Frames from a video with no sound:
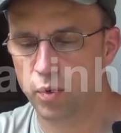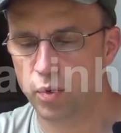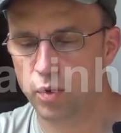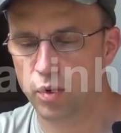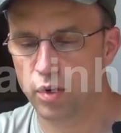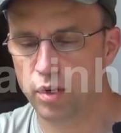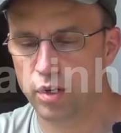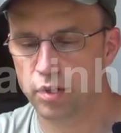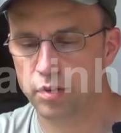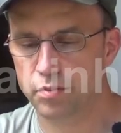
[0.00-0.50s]

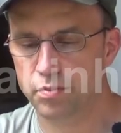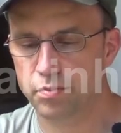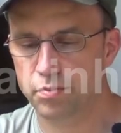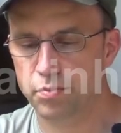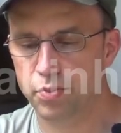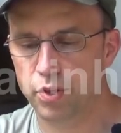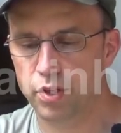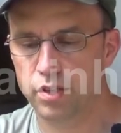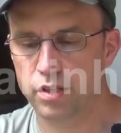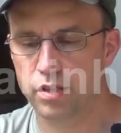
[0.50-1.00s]
or
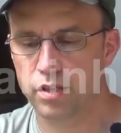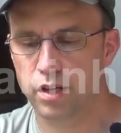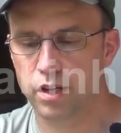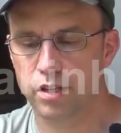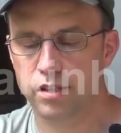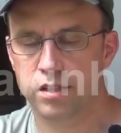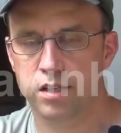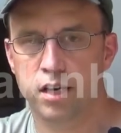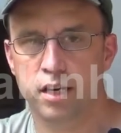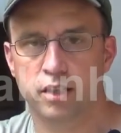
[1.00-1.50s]
put
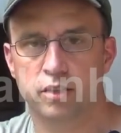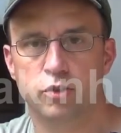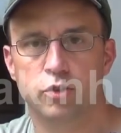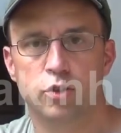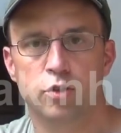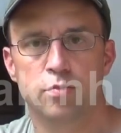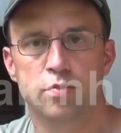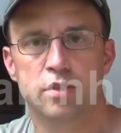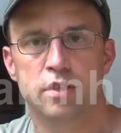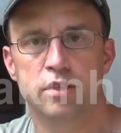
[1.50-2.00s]
sonic
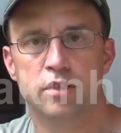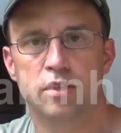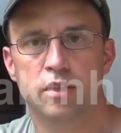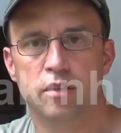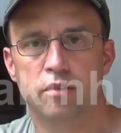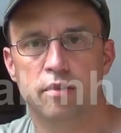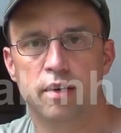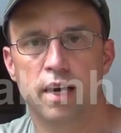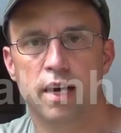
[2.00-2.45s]
tubes into the